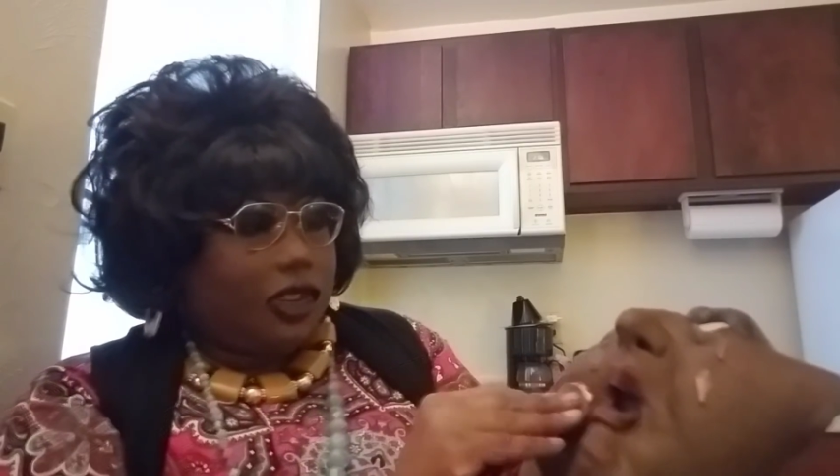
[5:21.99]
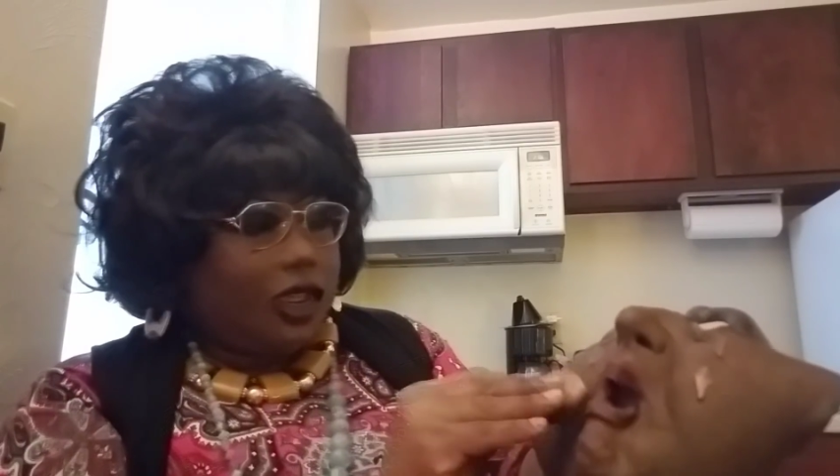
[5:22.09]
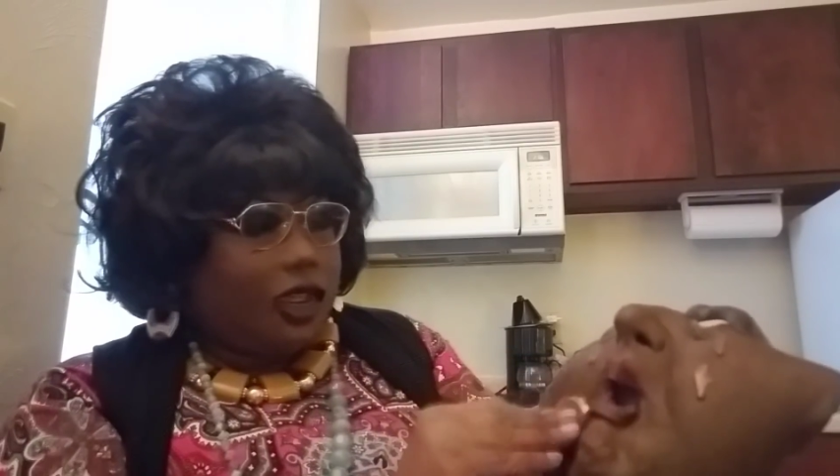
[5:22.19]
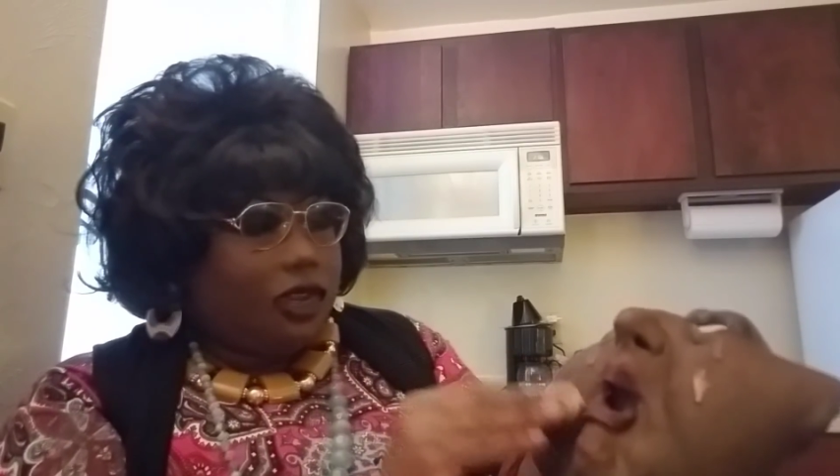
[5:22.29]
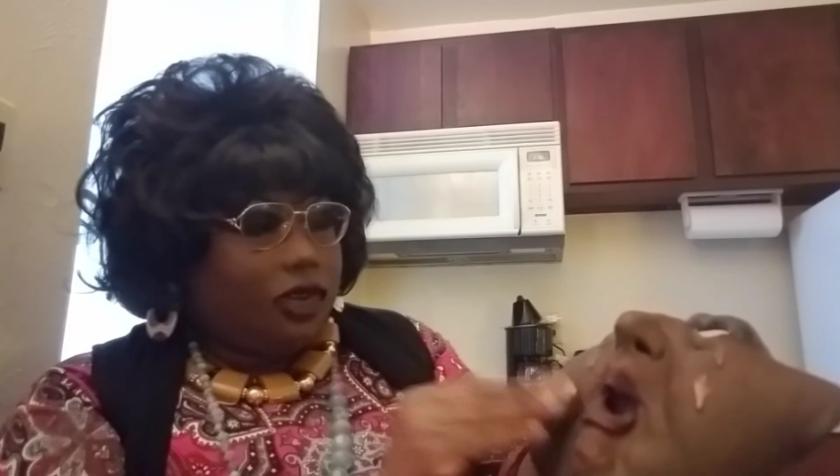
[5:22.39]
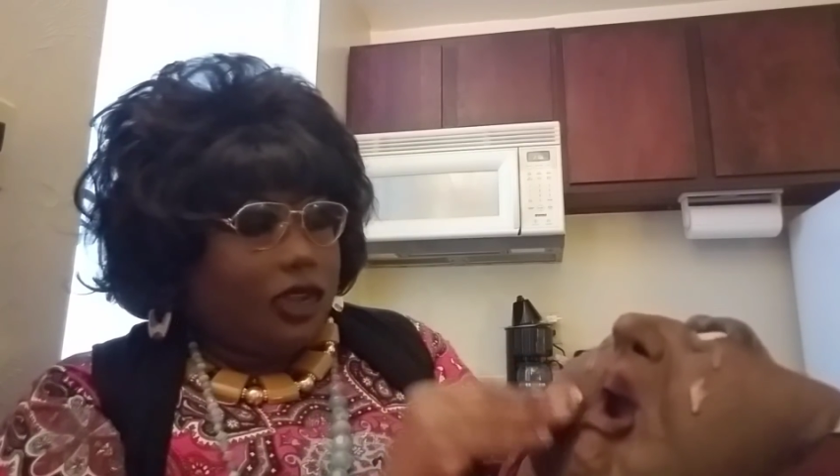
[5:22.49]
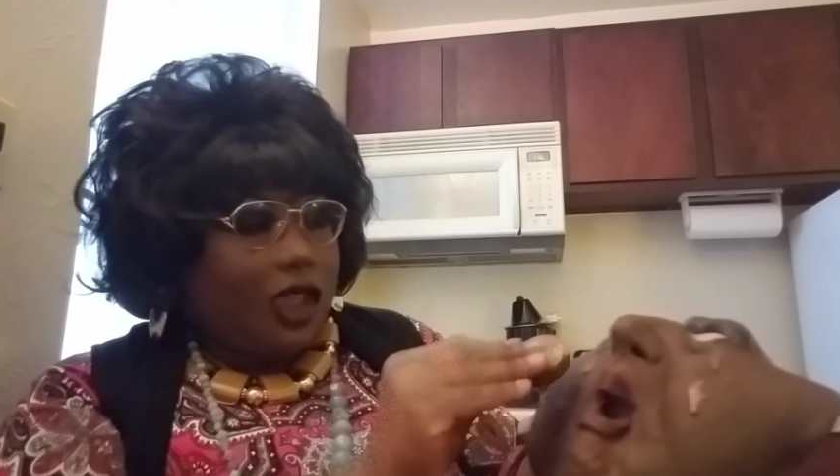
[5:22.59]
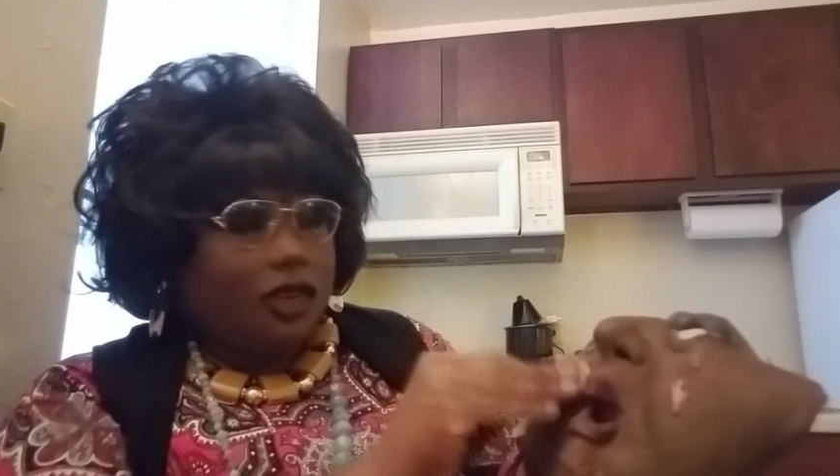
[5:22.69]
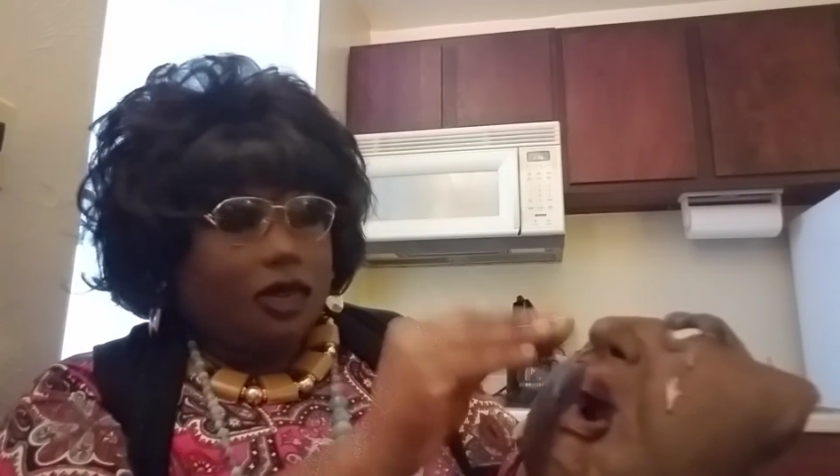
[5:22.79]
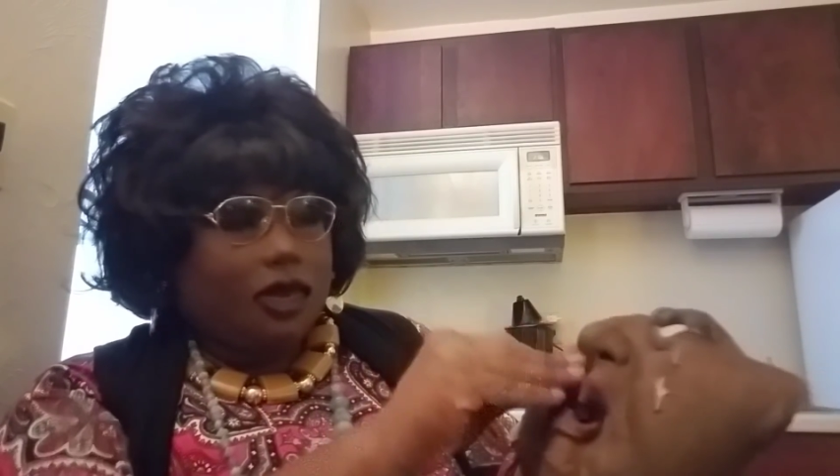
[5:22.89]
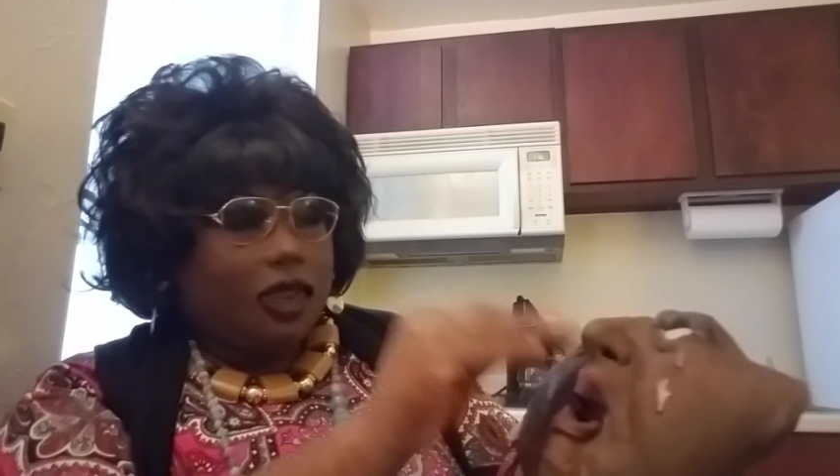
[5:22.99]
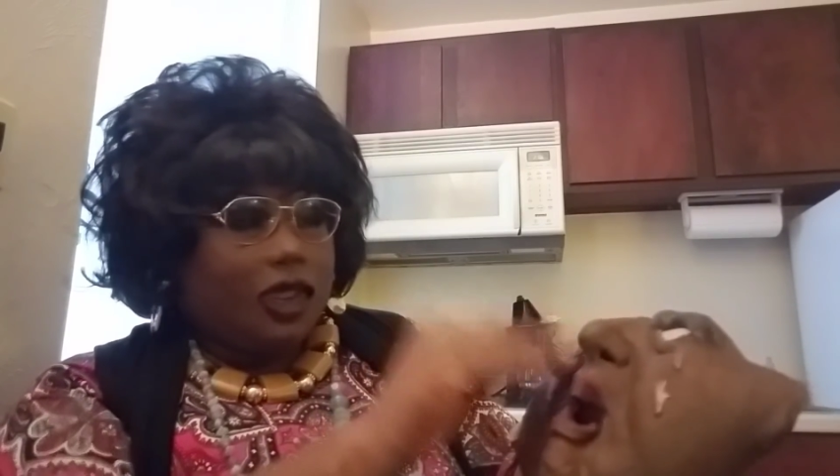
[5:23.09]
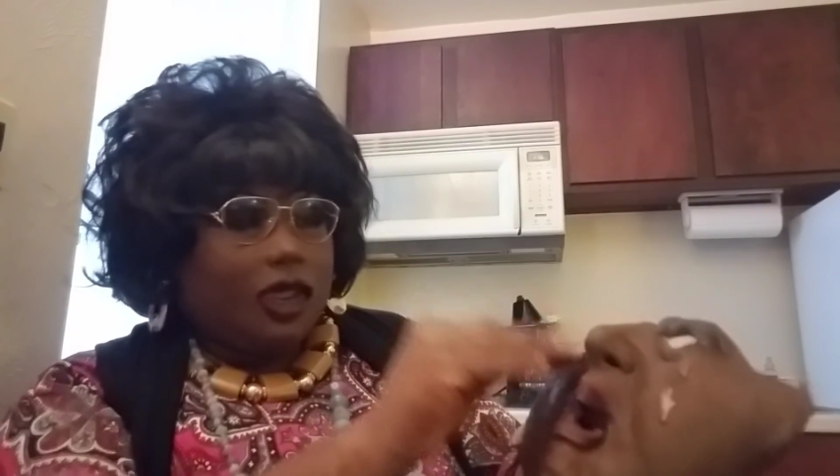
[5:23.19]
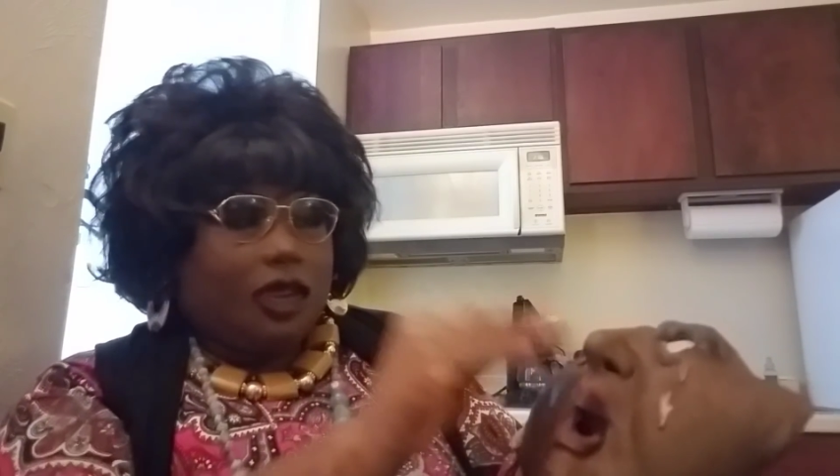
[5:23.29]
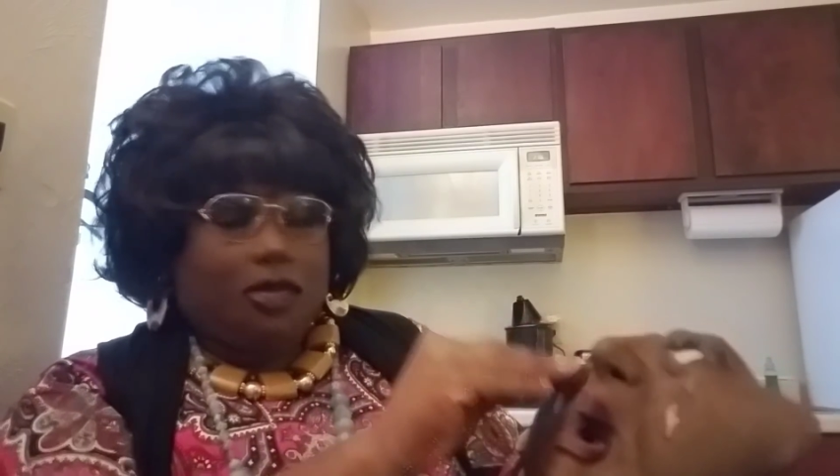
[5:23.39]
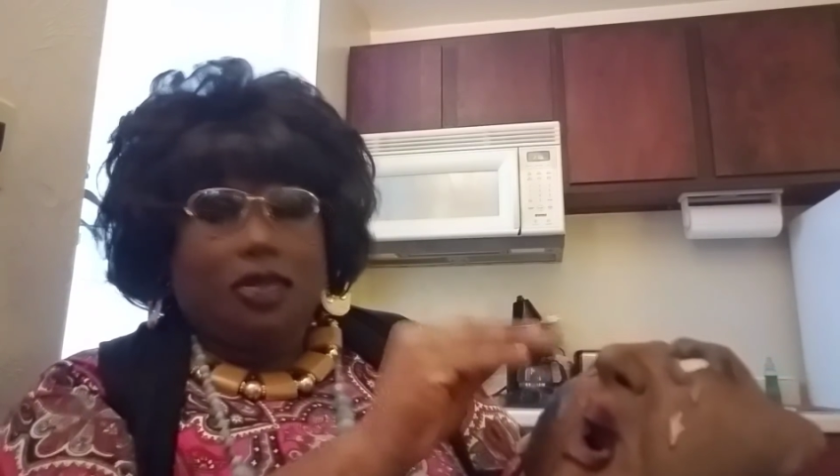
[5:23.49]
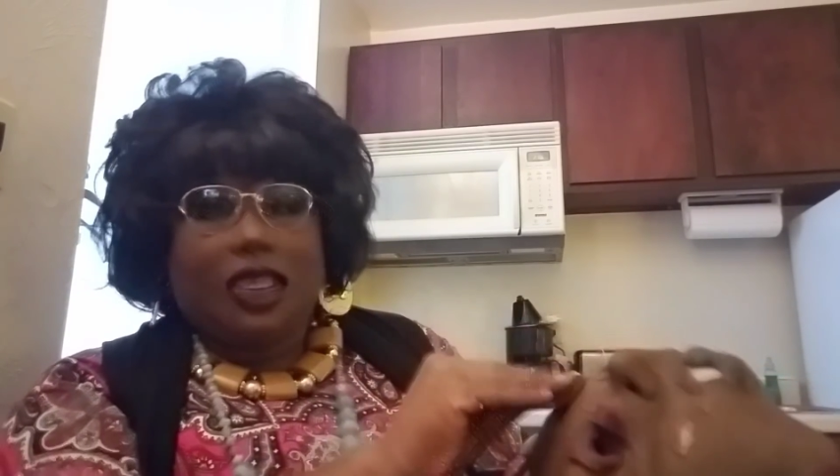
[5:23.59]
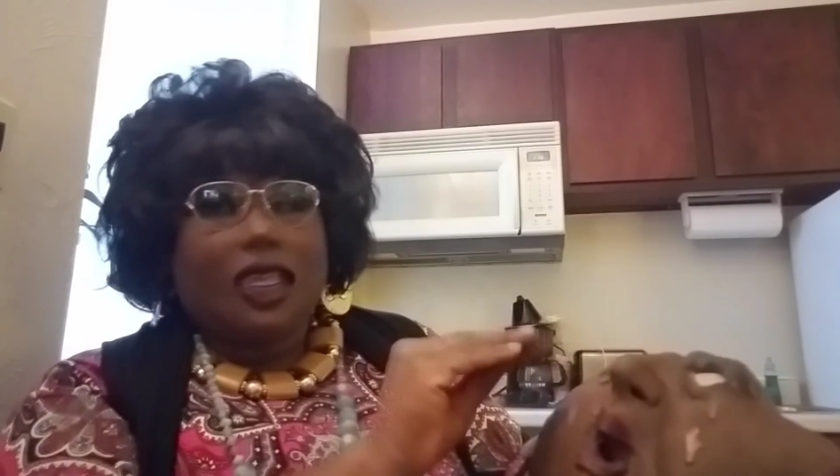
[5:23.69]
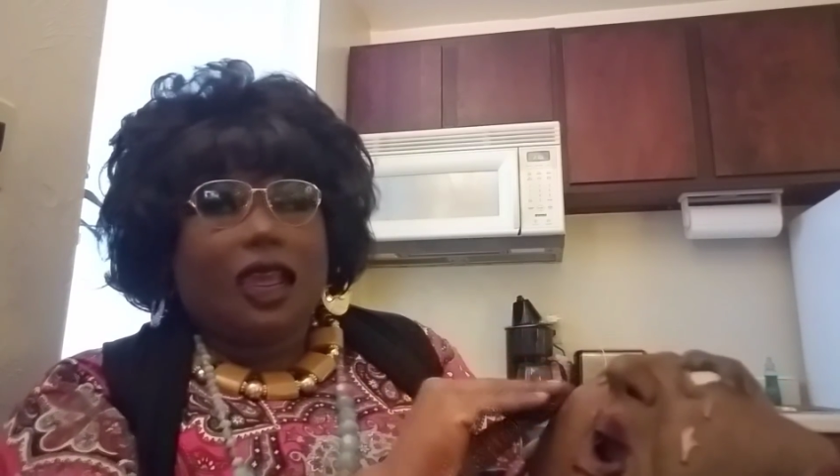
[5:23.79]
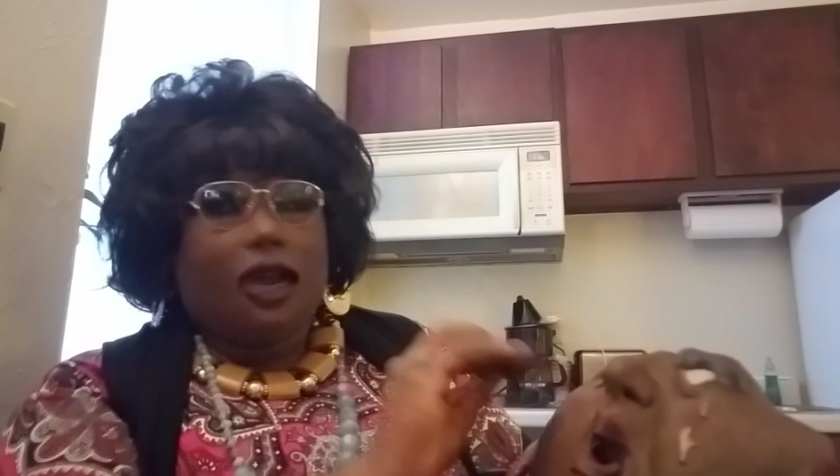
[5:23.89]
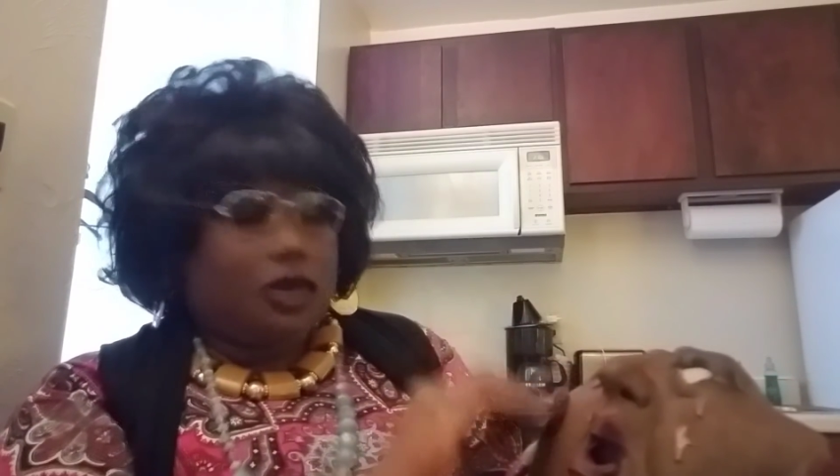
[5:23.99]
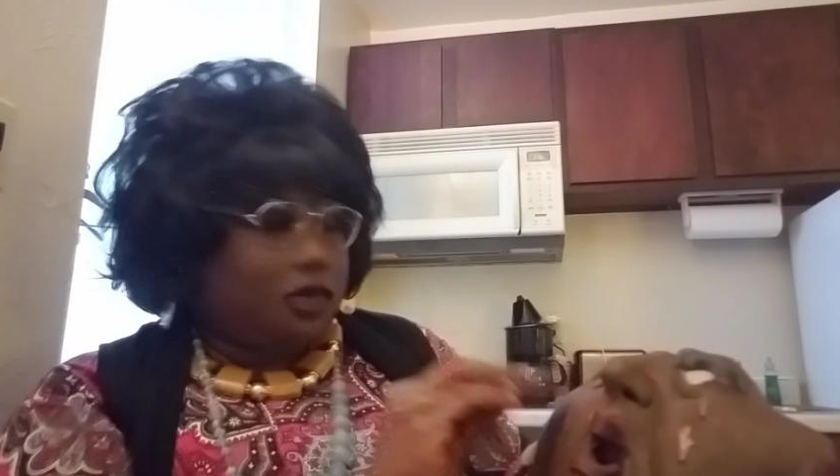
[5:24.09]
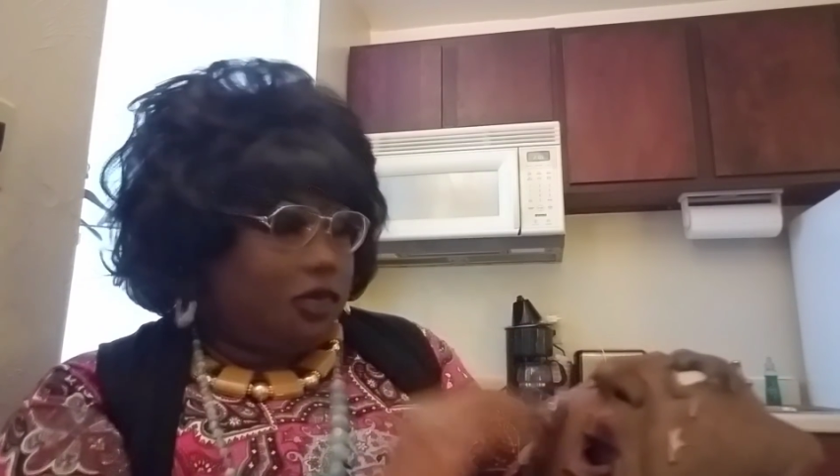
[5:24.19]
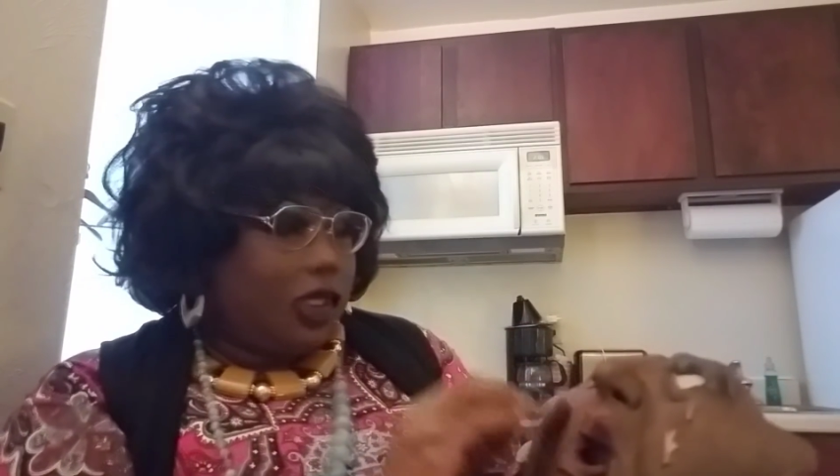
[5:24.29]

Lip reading: and you kind of be out,